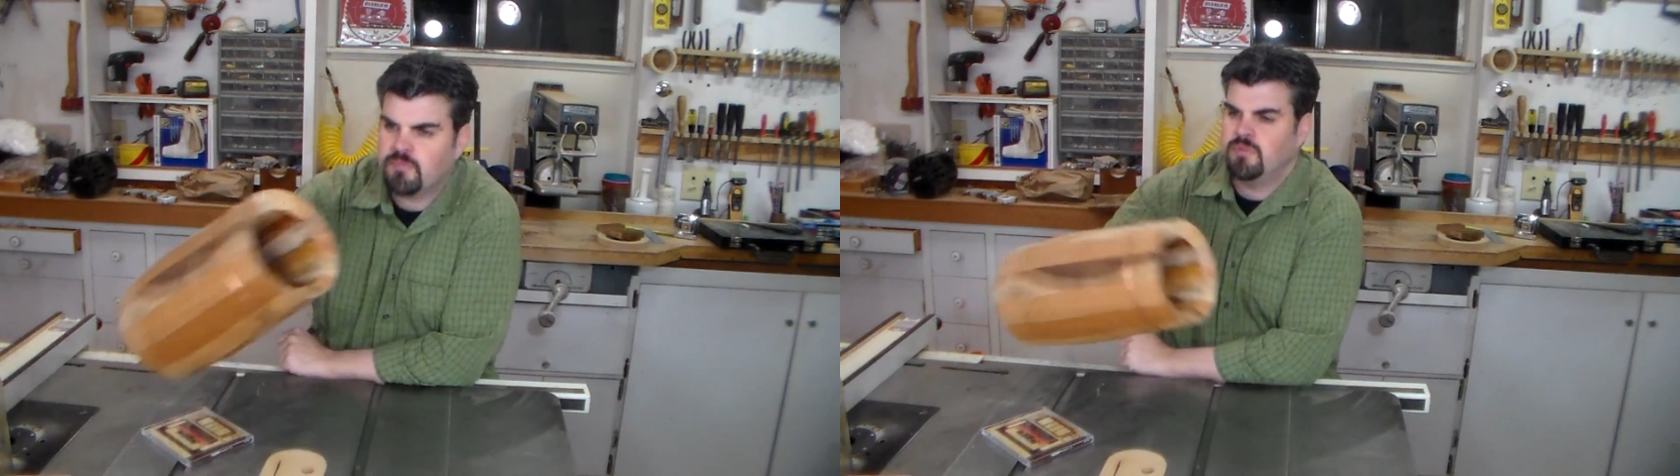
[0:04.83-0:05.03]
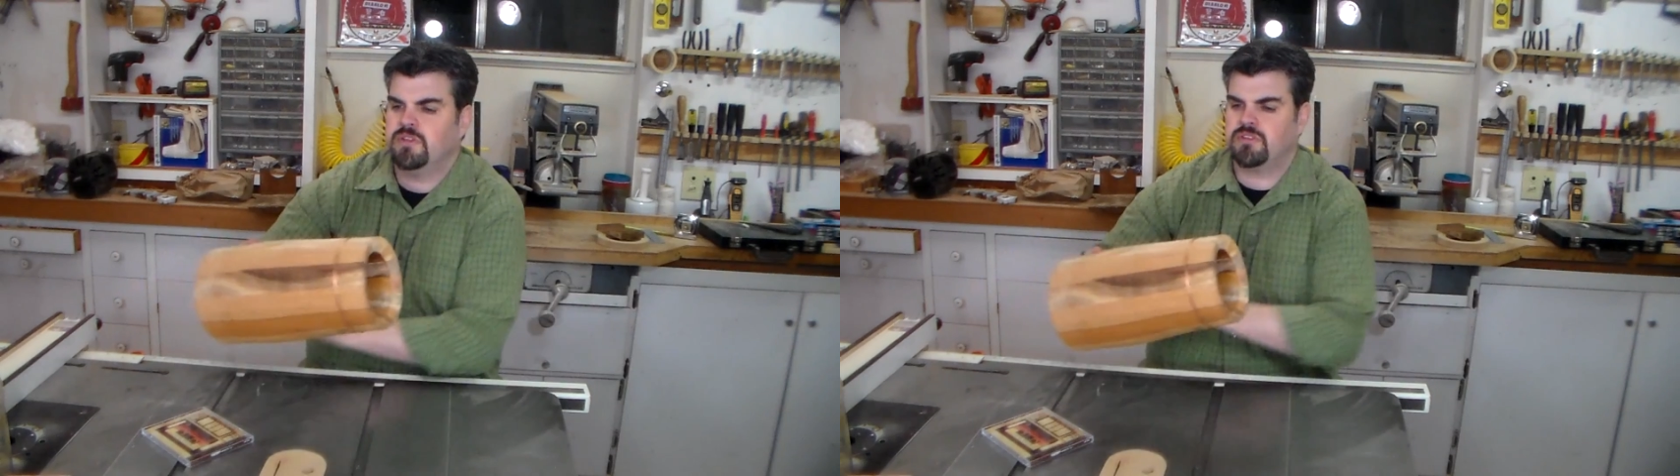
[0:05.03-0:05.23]

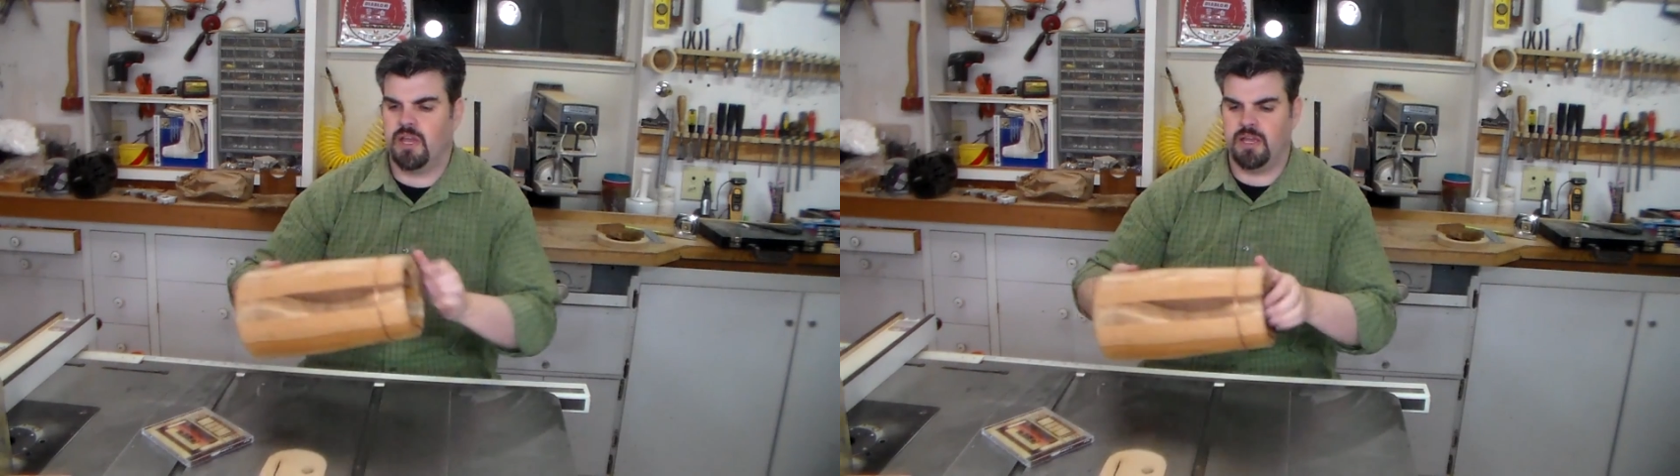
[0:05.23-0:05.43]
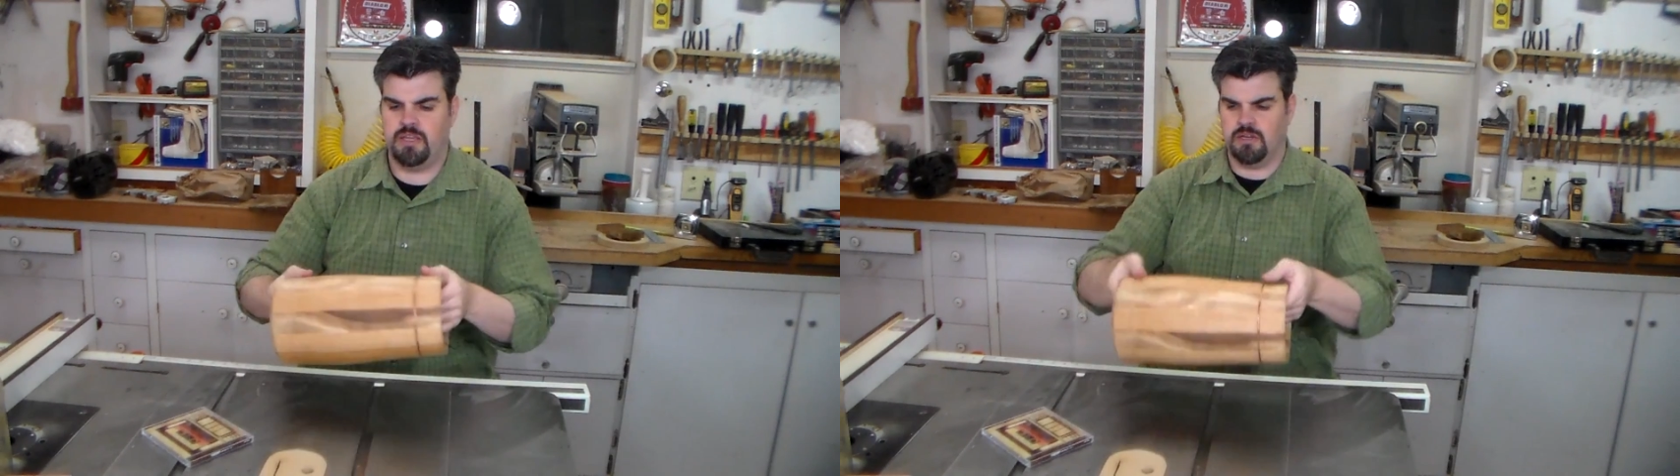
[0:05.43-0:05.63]
This
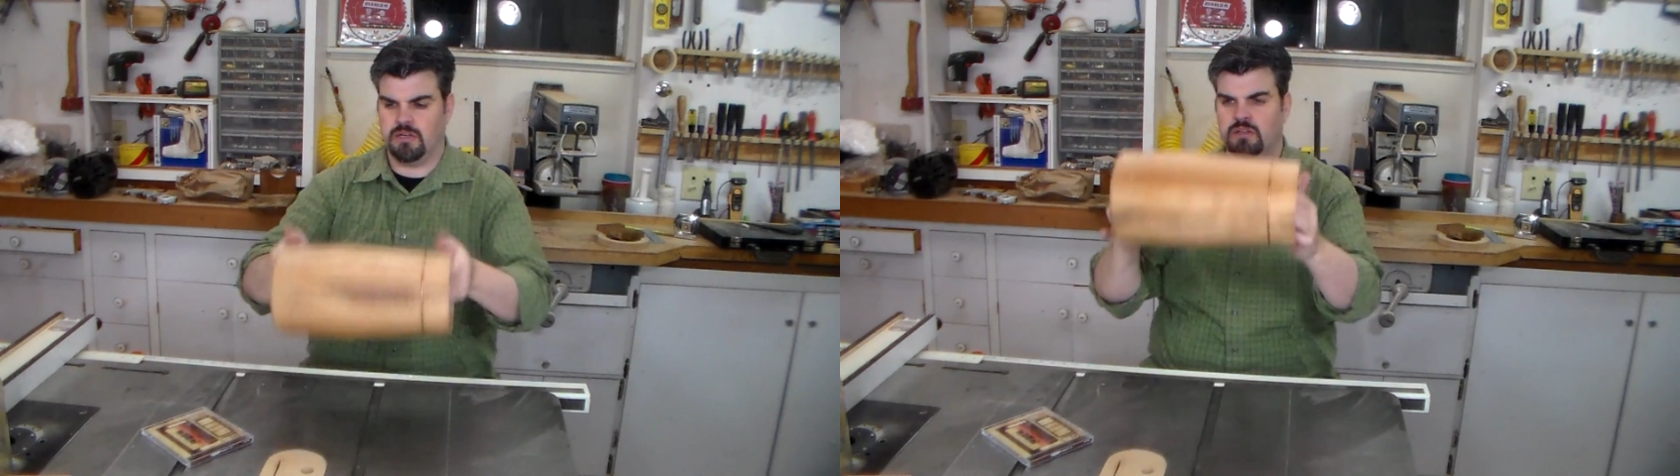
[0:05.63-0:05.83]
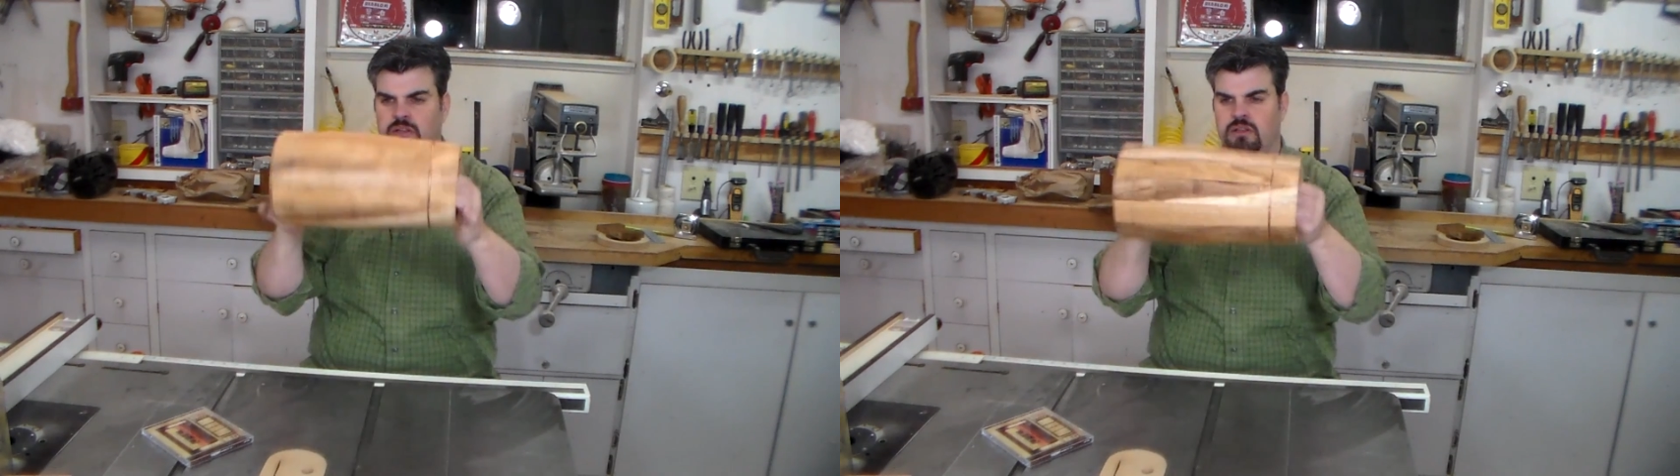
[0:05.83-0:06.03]
guy
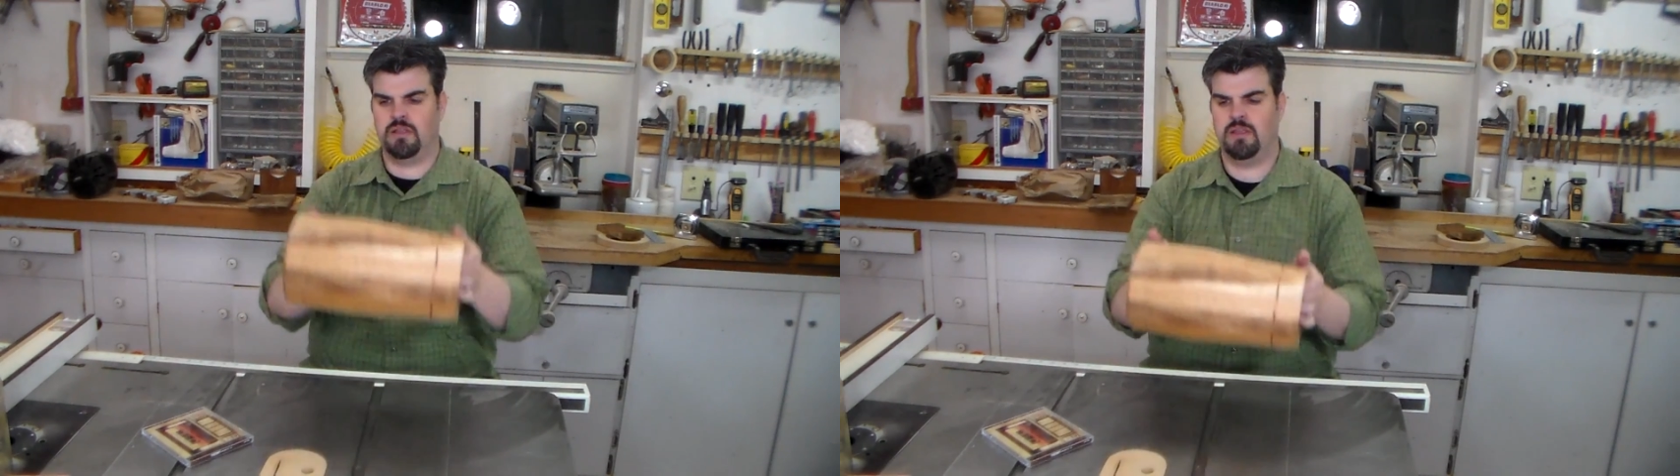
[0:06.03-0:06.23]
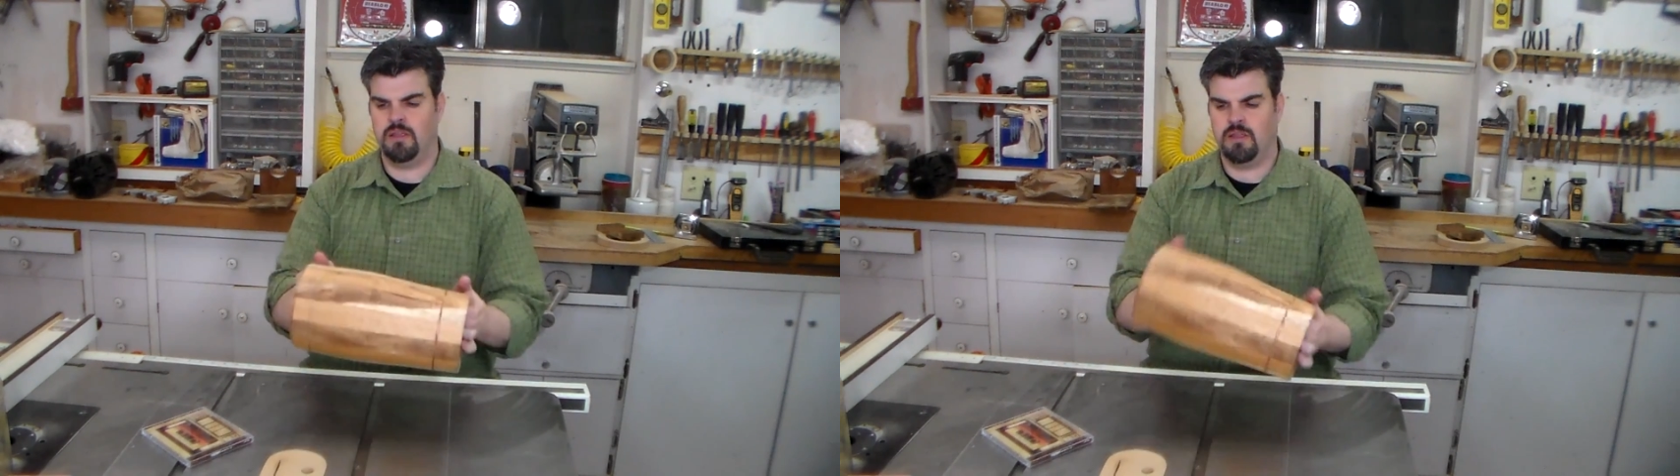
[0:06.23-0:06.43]
here,
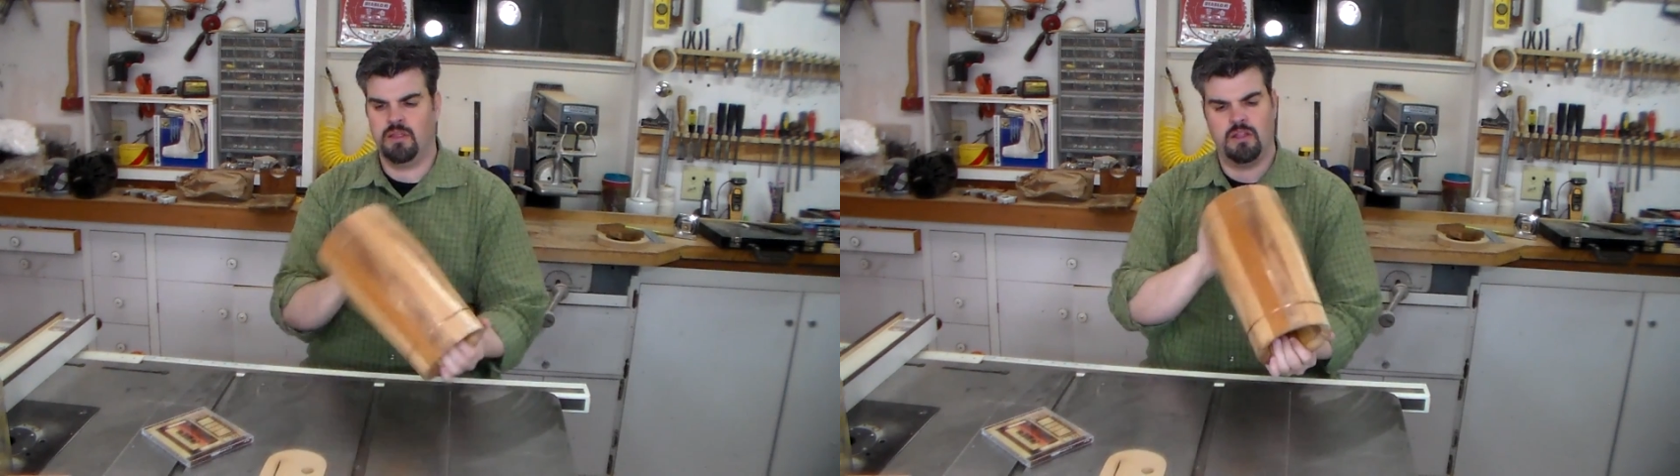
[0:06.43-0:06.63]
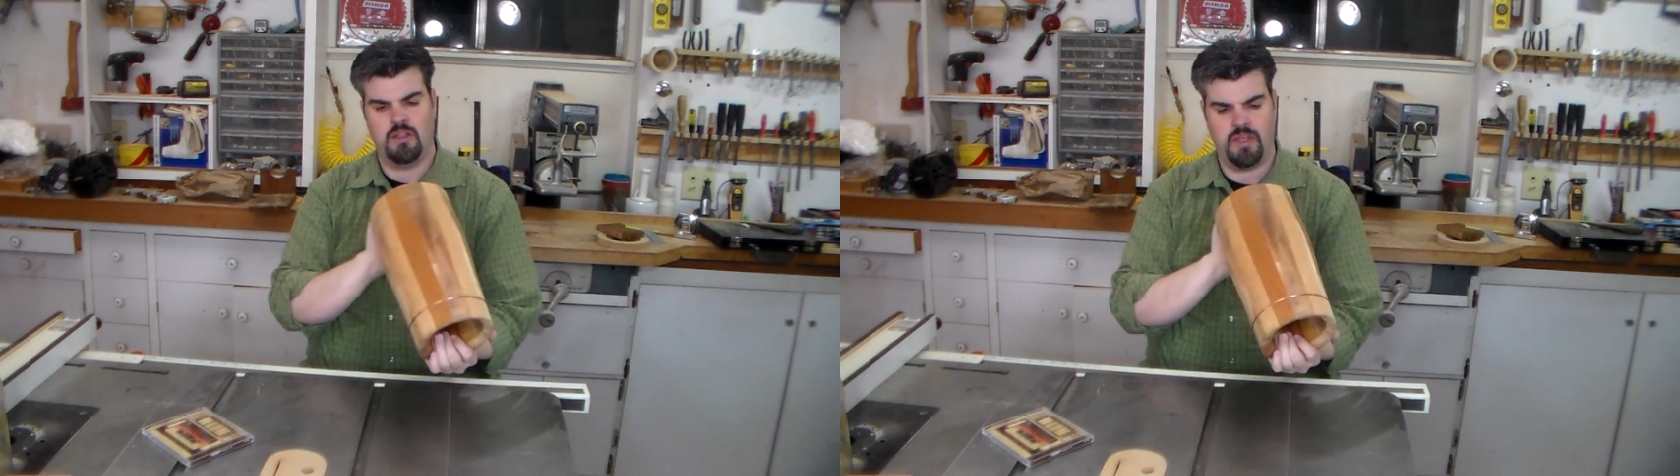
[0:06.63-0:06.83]

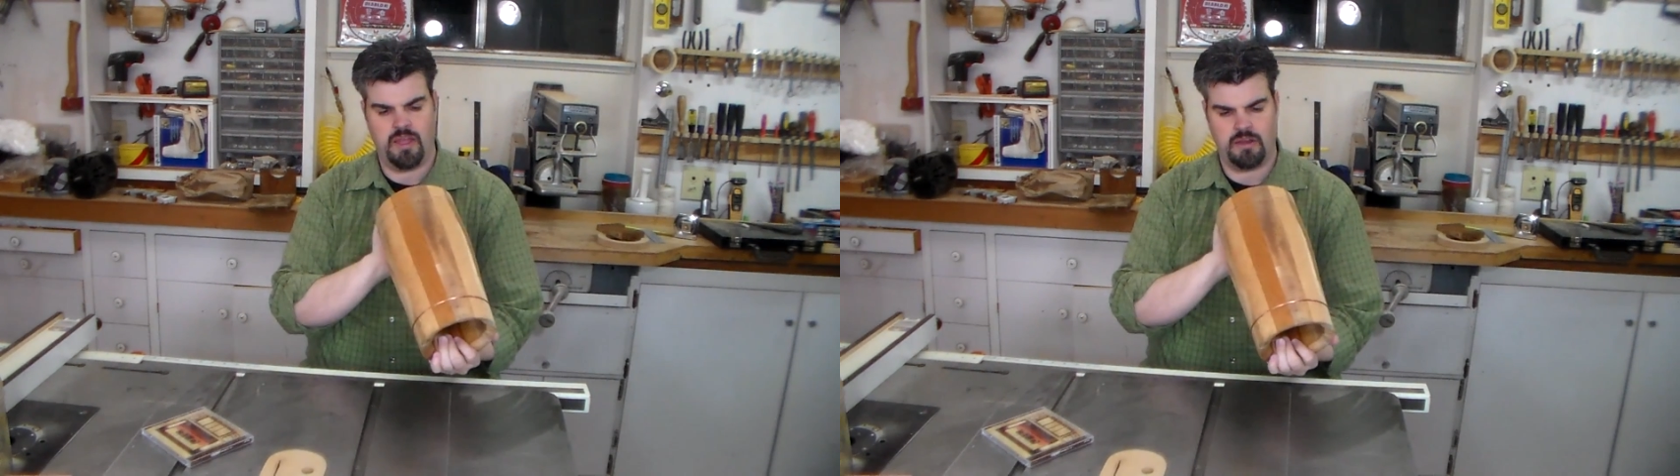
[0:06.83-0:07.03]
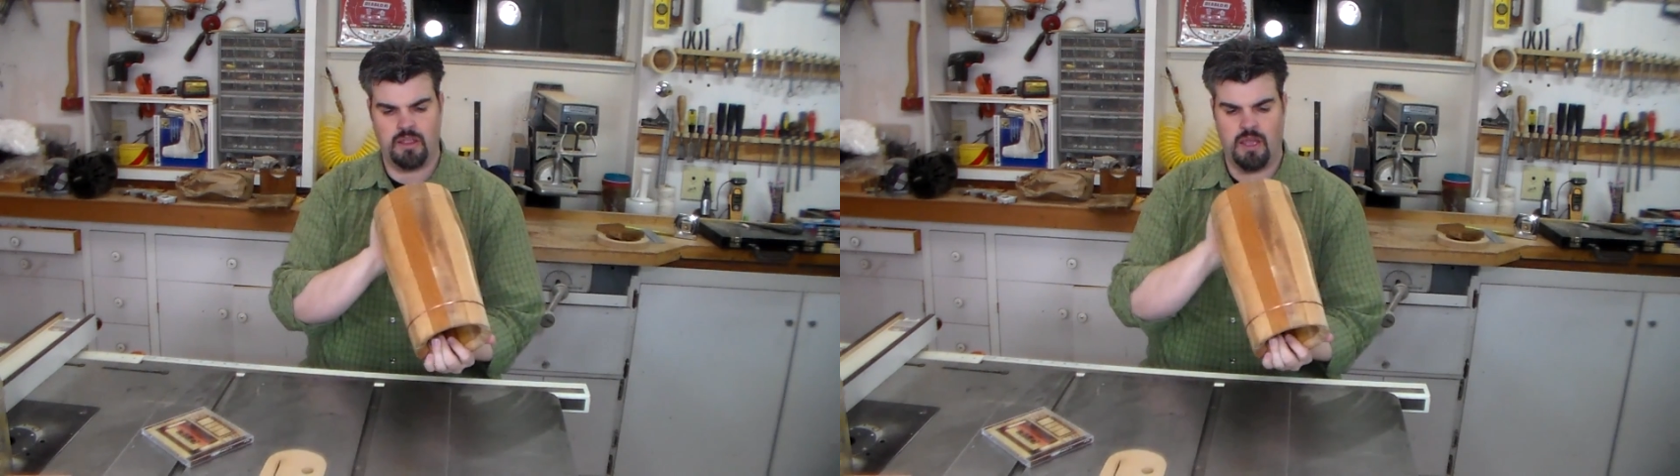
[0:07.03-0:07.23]
that